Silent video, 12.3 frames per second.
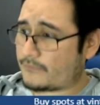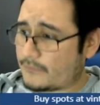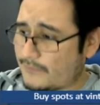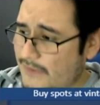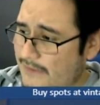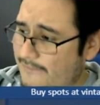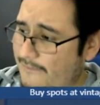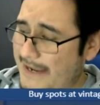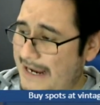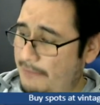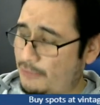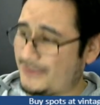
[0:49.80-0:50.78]
from
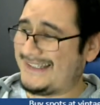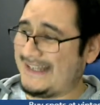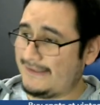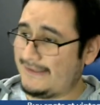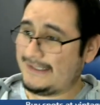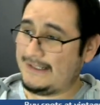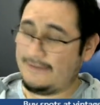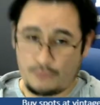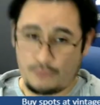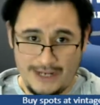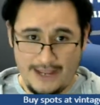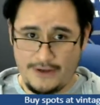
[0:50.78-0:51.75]
April 17th. We're
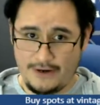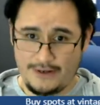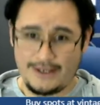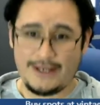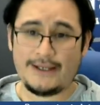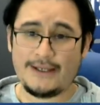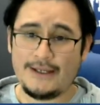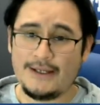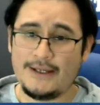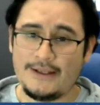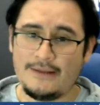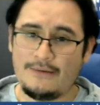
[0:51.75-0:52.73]
not there yet.
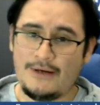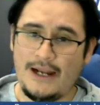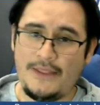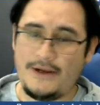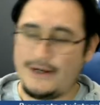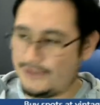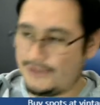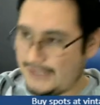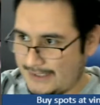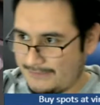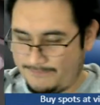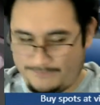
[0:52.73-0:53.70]
We're not there yet,
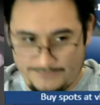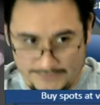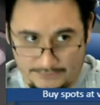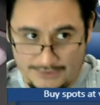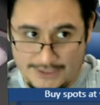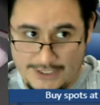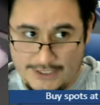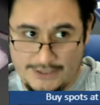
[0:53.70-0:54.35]
Jacob. Just want to let you